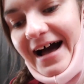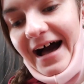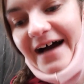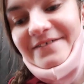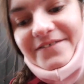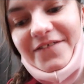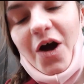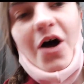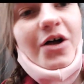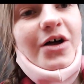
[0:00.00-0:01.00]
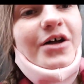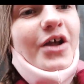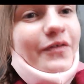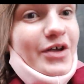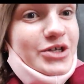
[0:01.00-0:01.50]
I've got
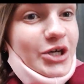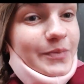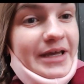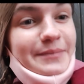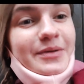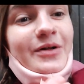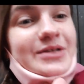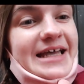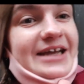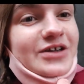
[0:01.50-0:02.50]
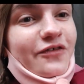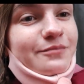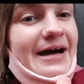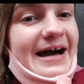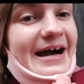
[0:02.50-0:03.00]
another two people ticked off
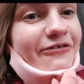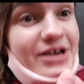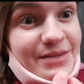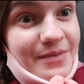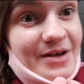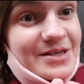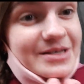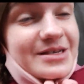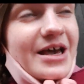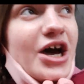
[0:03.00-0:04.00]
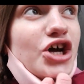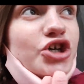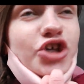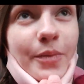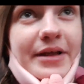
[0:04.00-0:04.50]
my Christmas
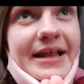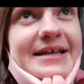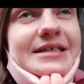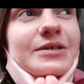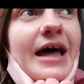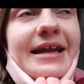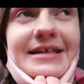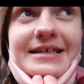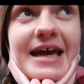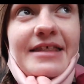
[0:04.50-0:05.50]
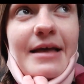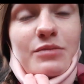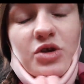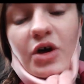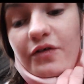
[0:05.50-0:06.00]
shopping list that I needed to get them
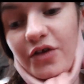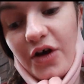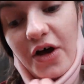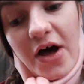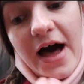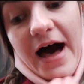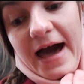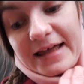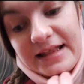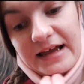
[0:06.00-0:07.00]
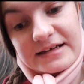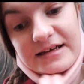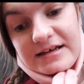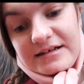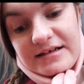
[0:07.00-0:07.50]
stuff. So I had like,
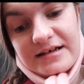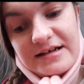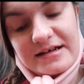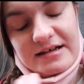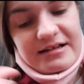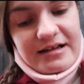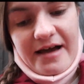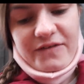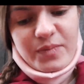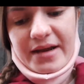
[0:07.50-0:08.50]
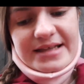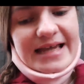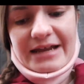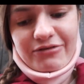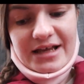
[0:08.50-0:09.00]
I've spent a
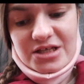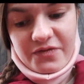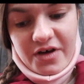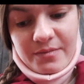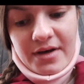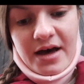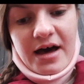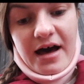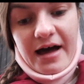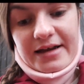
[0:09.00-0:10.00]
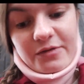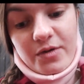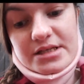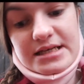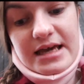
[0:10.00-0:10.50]
tenner on each of them, and I'm
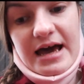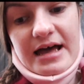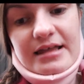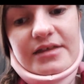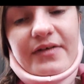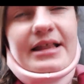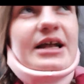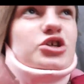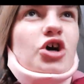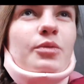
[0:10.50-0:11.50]
going to get, they've had like so